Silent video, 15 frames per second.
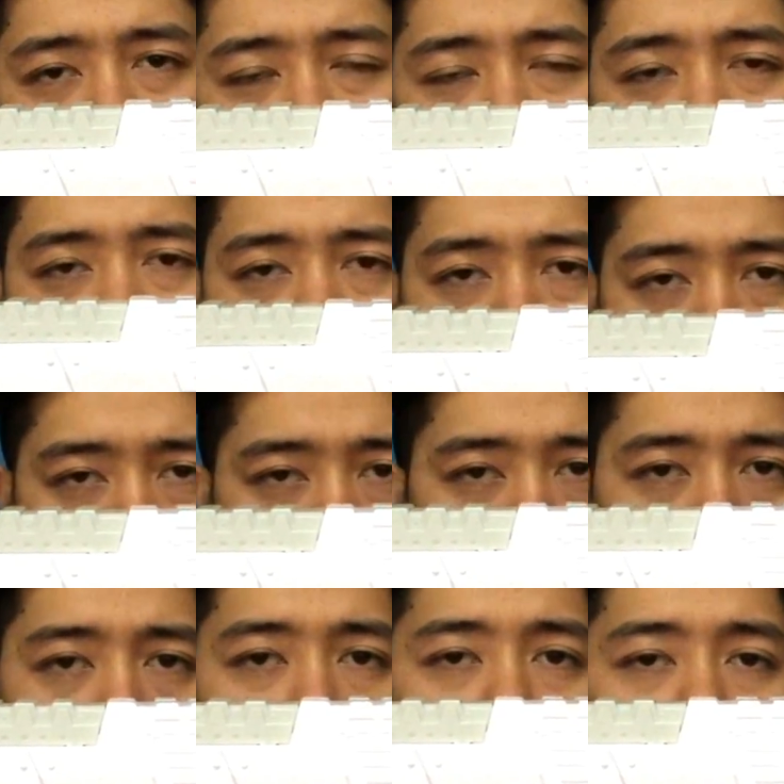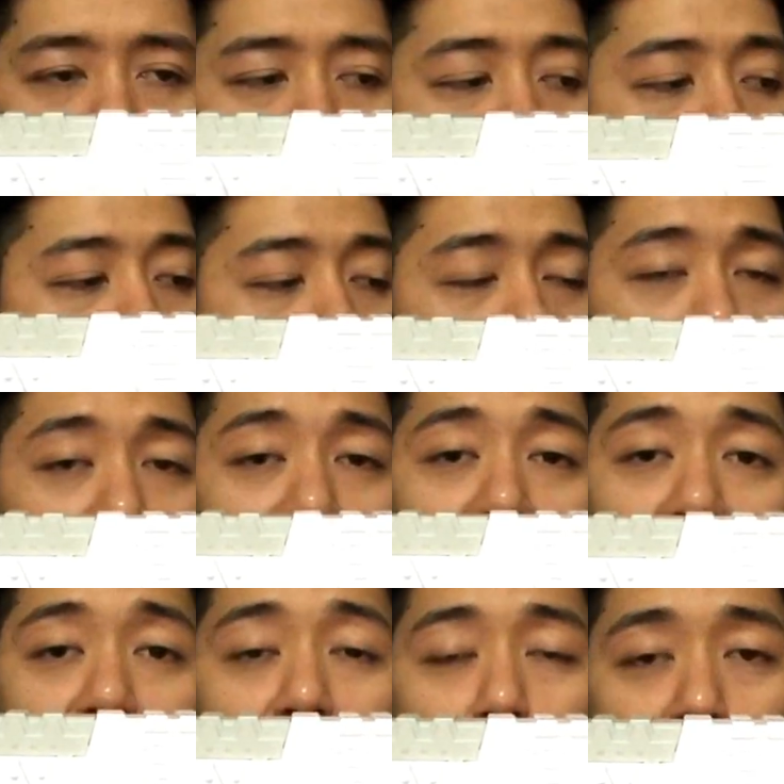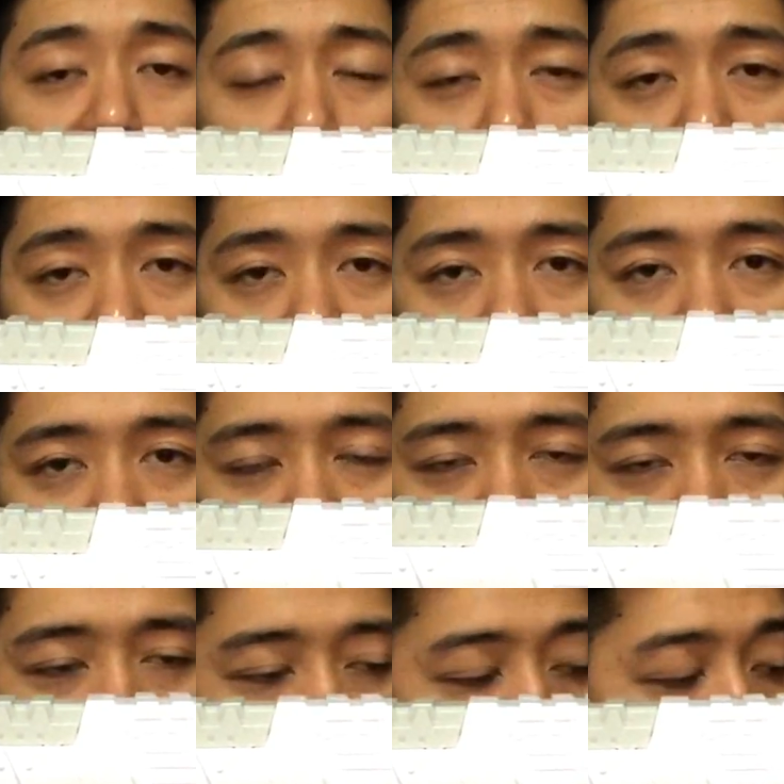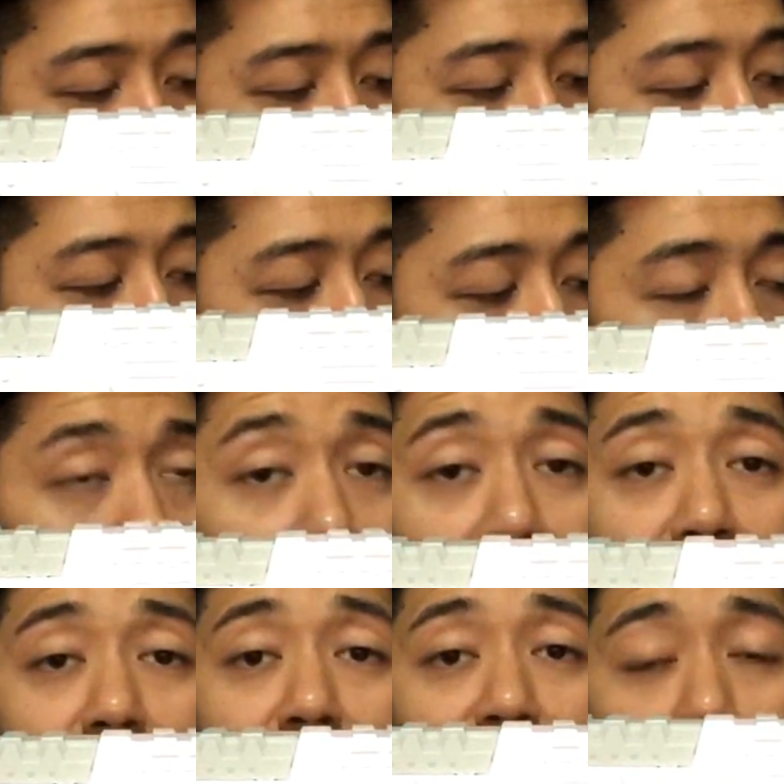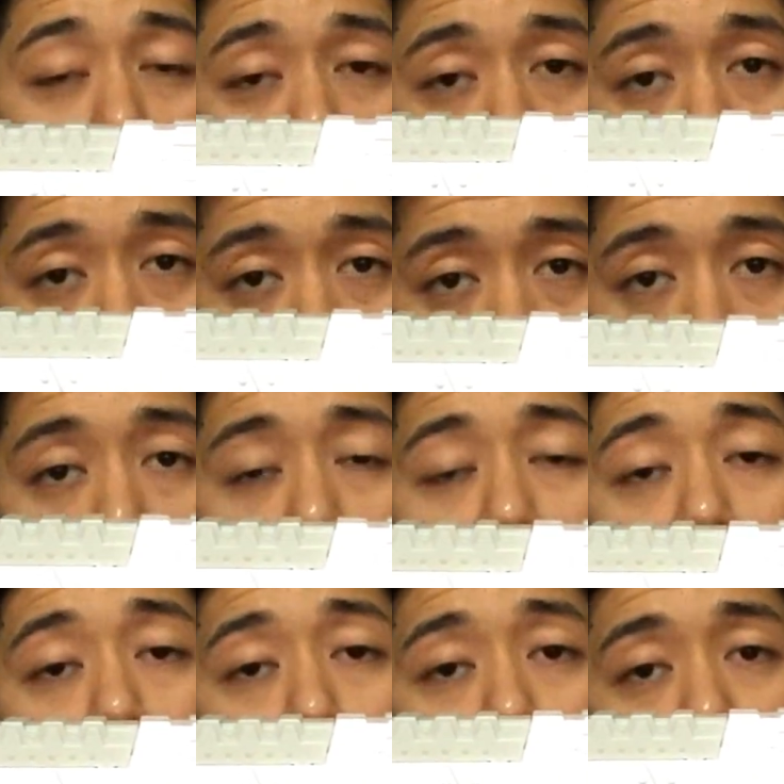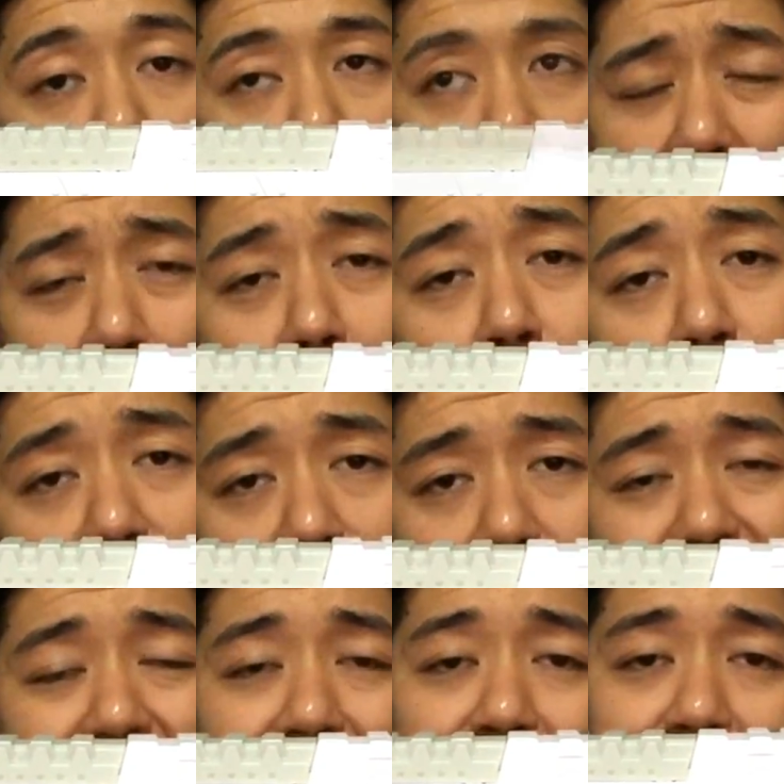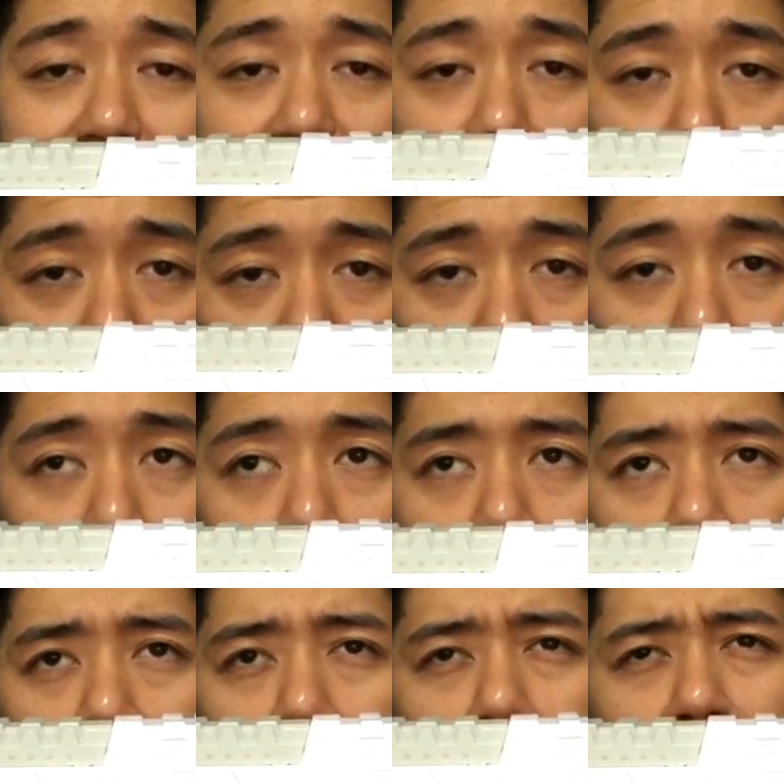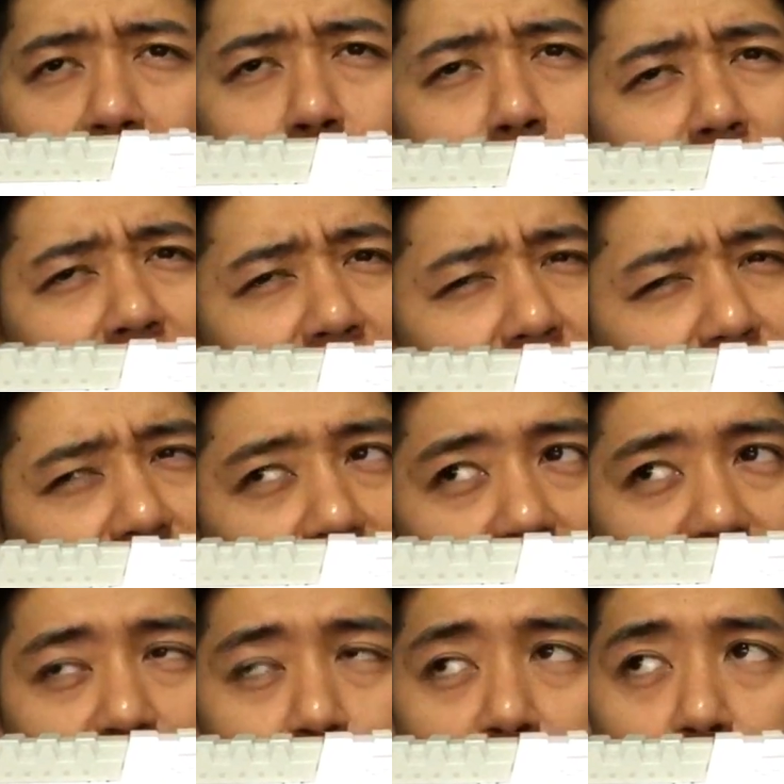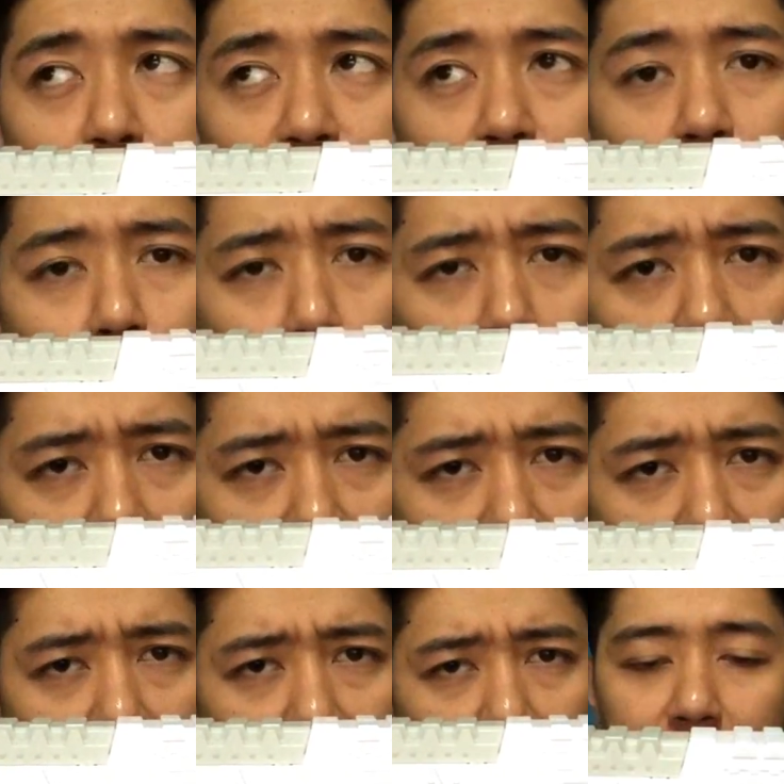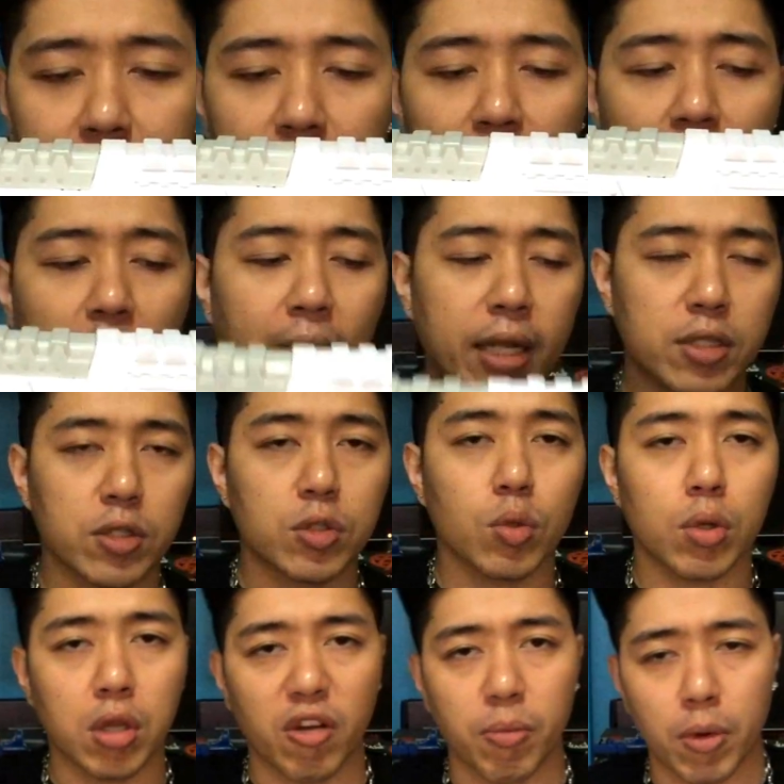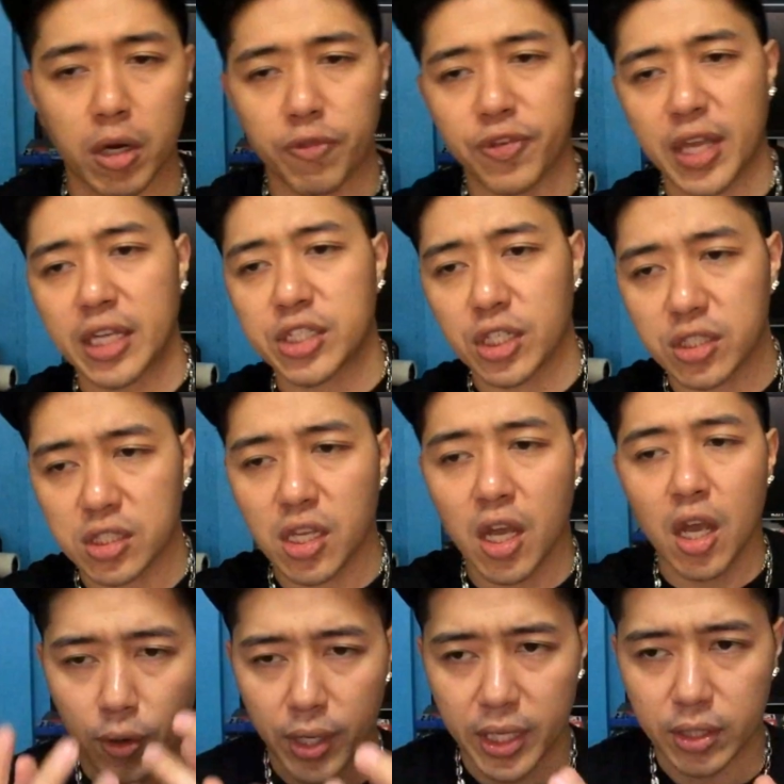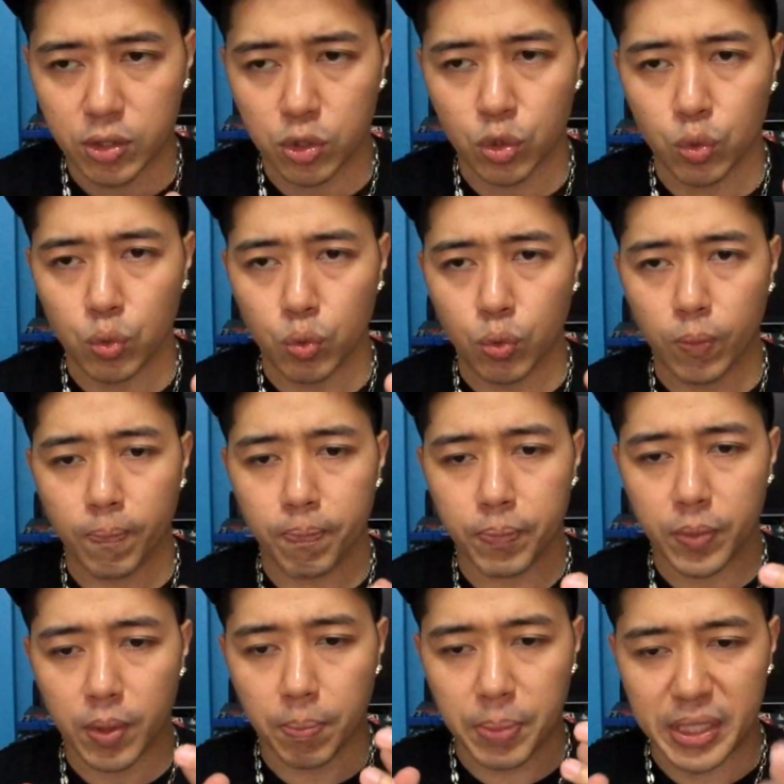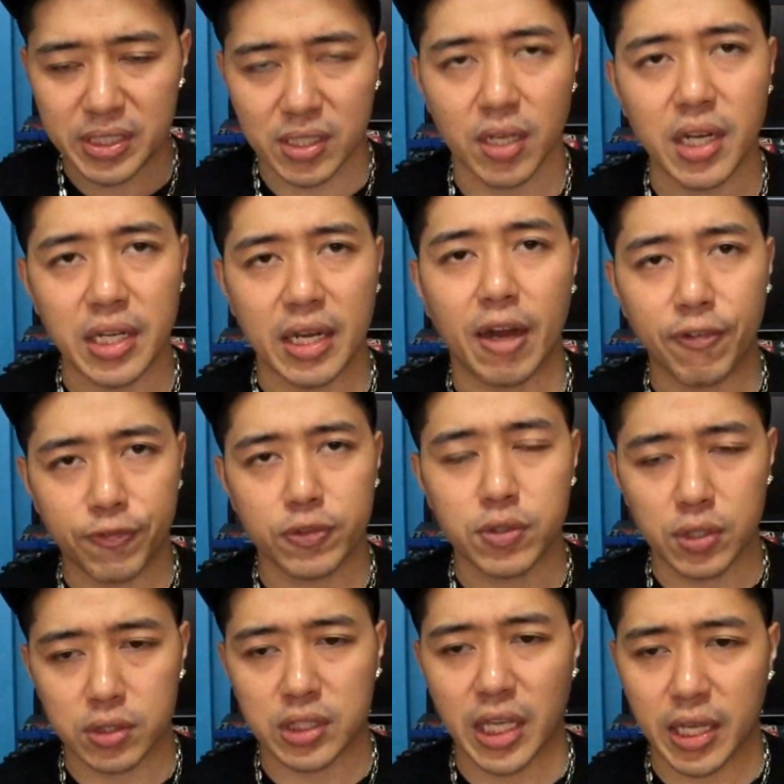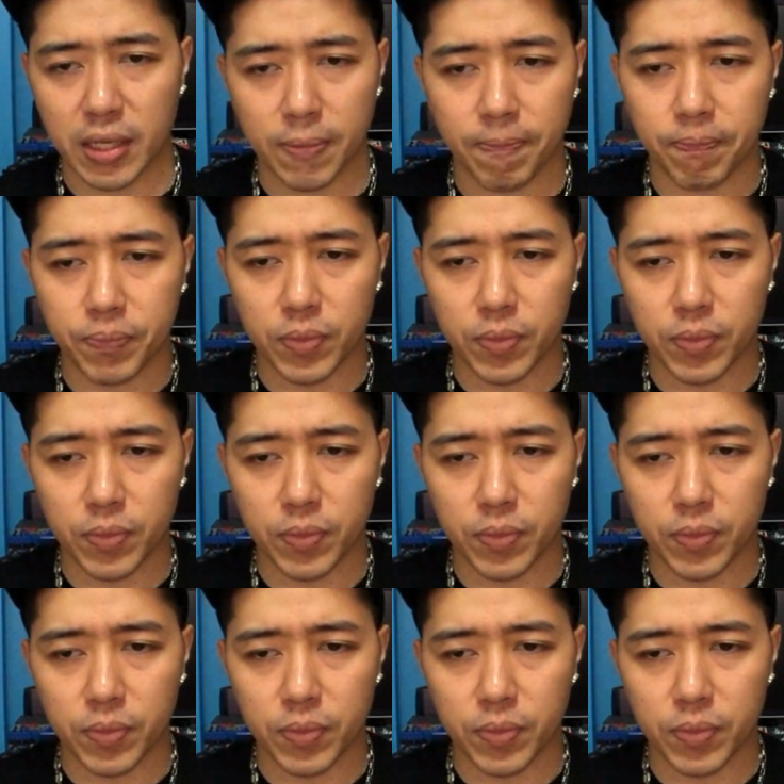beefy stock spring, and when I said I double springed it inside the talk through video, I actually double springed it with an upgrade retaliator spring. I believe that the spring was from Worker, and I had to do a lot of modifications for it to be sturdy enough to take